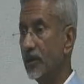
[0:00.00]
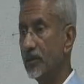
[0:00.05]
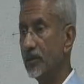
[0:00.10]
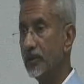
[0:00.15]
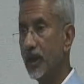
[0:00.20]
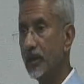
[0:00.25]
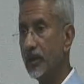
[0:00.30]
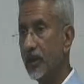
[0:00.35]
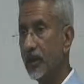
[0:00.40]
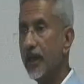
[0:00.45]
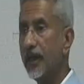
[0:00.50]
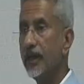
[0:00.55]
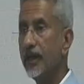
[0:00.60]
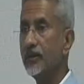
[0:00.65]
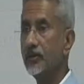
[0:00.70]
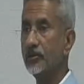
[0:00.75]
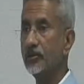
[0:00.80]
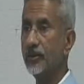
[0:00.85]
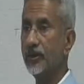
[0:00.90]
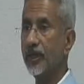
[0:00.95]
that led
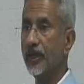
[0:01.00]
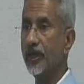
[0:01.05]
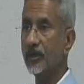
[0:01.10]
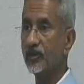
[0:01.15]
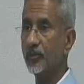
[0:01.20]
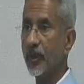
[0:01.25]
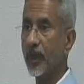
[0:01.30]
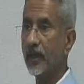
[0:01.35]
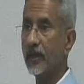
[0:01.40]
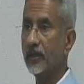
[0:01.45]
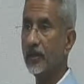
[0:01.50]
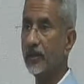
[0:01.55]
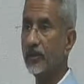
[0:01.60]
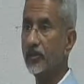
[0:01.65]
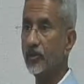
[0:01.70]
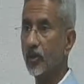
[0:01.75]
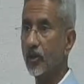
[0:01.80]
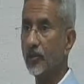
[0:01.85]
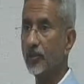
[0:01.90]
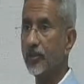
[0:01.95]
to the expanded
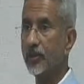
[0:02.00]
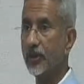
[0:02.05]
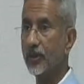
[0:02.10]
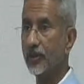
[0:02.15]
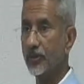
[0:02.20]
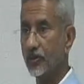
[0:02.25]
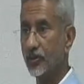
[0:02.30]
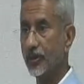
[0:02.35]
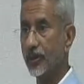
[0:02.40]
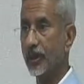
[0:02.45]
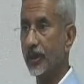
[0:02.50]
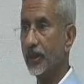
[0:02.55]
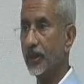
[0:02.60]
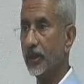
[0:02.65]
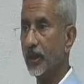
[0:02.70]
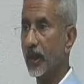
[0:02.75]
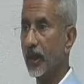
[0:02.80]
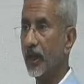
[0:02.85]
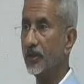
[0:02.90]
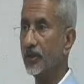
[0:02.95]
European Union
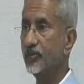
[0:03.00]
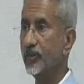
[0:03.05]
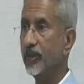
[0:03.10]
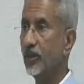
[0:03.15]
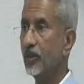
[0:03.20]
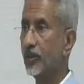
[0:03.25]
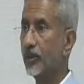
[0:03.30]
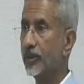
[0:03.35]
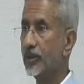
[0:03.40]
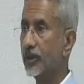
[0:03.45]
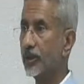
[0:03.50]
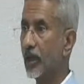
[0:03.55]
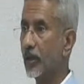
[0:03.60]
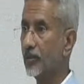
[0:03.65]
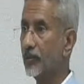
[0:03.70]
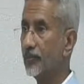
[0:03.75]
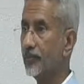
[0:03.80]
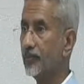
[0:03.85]
as we know it now.